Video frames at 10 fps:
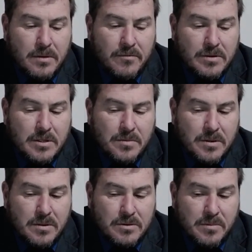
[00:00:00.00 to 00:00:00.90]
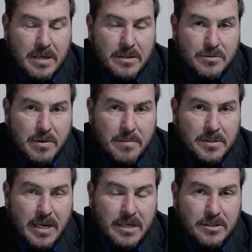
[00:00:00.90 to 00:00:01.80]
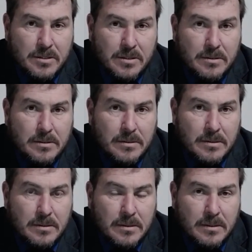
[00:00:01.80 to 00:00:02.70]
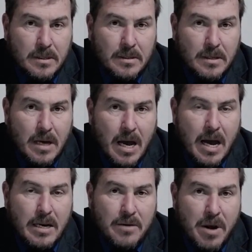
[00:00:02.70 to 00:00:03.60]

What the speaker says: university with a tremendous reputation. Highly